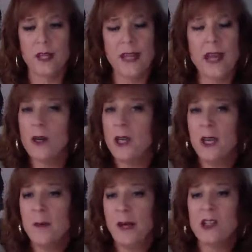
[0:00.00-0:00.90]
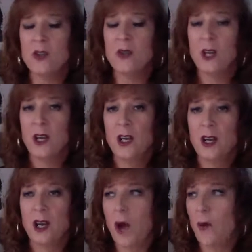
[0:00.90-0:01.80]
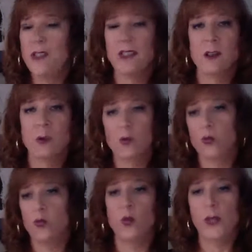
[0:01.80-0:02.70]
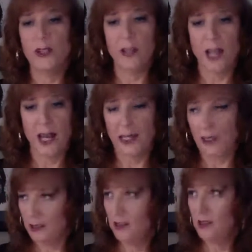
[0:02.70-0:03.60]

Now, mind you, I wasn't weird like